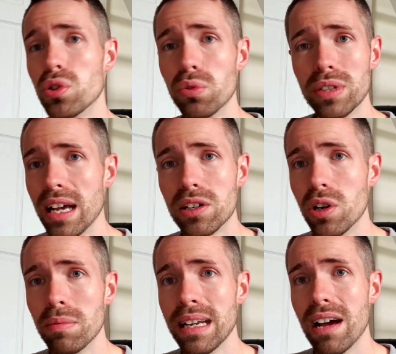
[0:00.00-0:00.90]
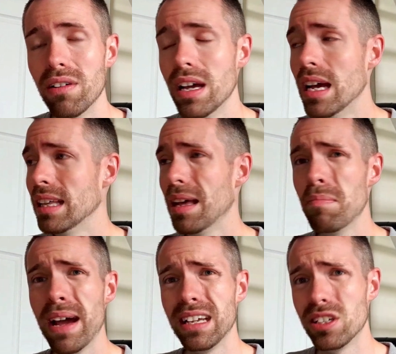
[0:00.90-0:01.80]
tools that are coming out, they're
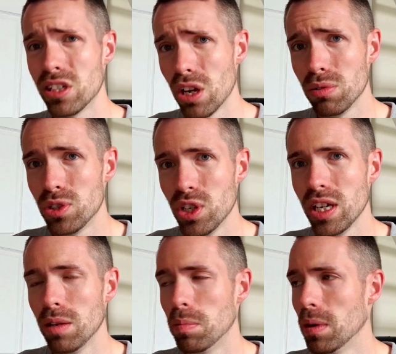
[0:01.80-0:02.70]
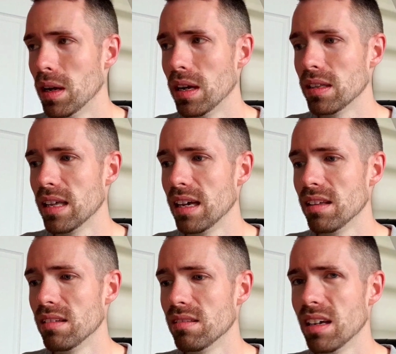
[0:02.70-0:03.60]
made so cheap
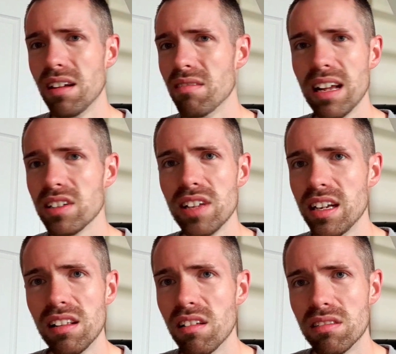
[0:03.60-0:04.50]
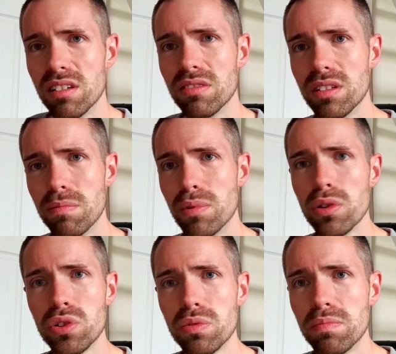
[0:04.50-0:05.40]
that they don't last any longer than the
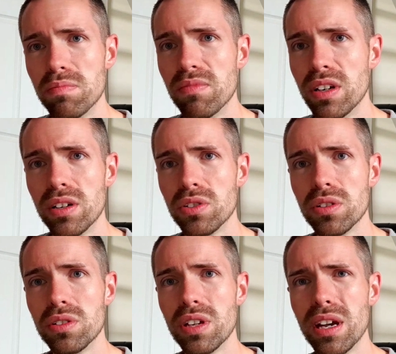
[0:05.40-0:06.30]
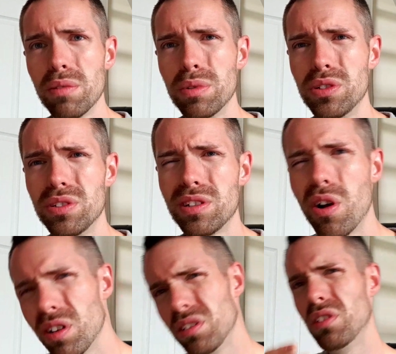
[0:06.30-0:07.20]
brushed versions, which
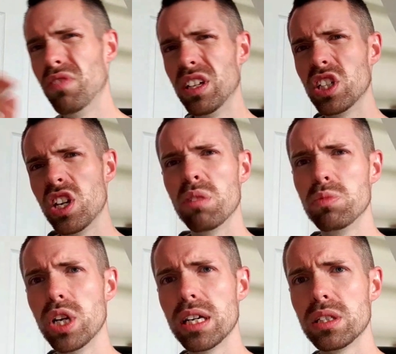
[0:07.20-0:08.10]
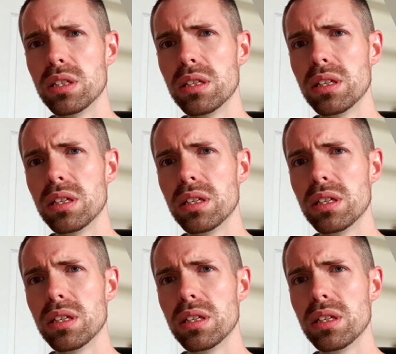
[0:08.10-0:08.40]
kind of defeats the object.